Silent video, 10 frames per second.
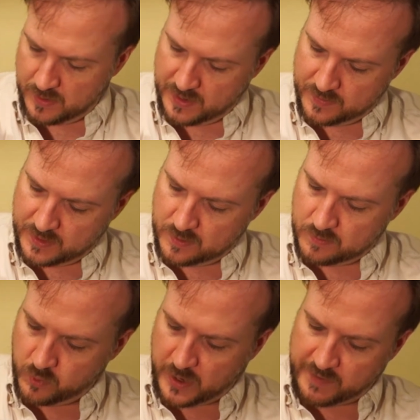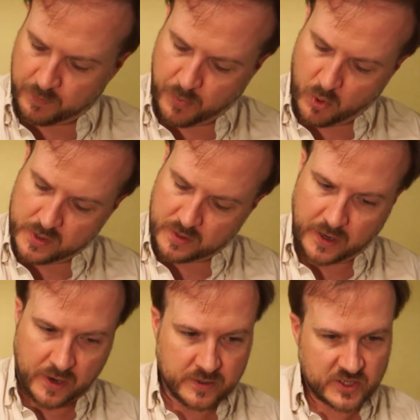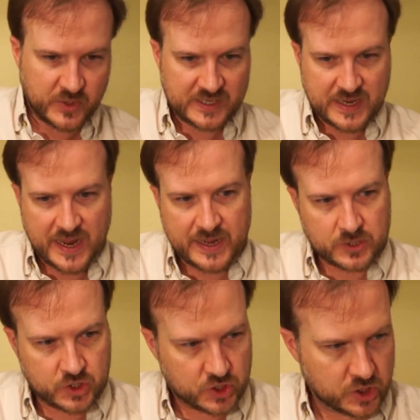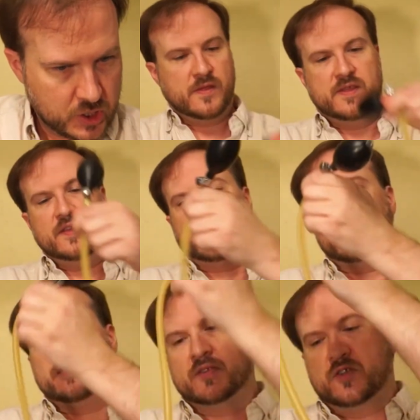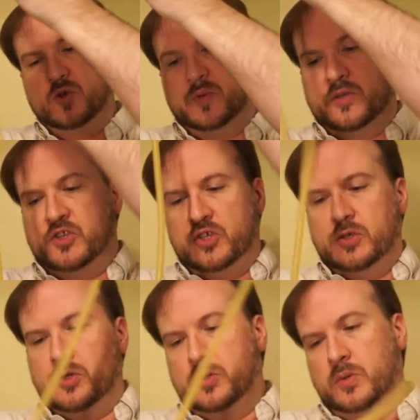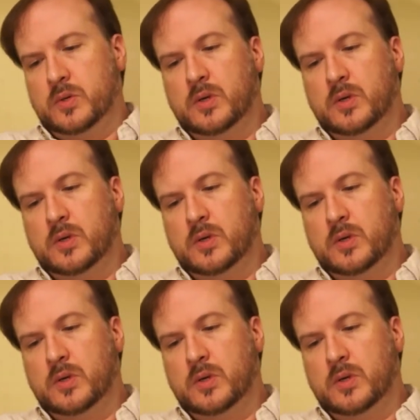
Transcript: and then we'll have a port there to attach this piece of tubing to